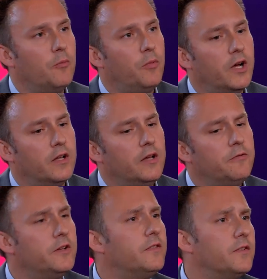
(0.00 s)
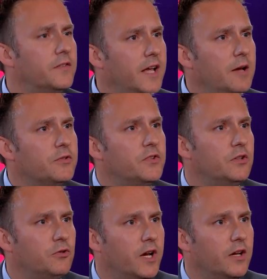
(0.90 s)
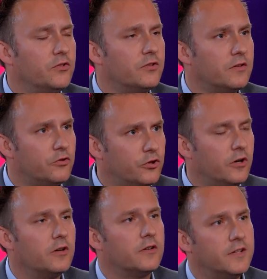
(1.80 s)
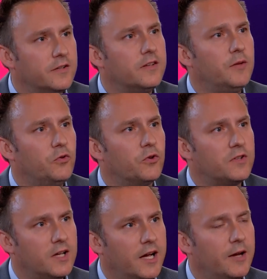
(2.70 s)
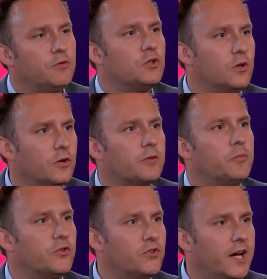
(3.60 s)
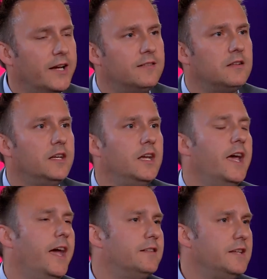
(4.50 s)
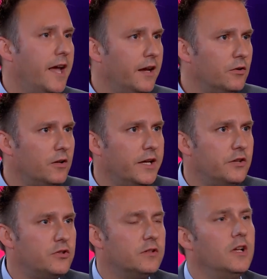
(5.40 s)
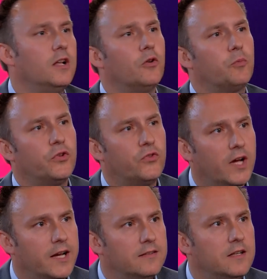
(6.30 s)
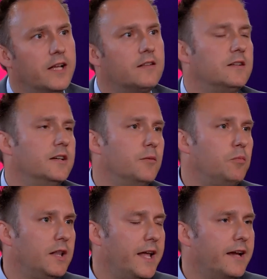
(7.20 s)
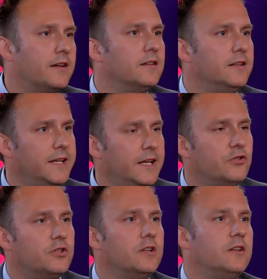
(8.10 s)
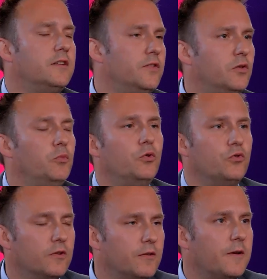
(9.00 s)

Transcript: But if it's a stable situation, sure, this gives you time to look precisely at the angulation, look precisely at the plaque lesion distribution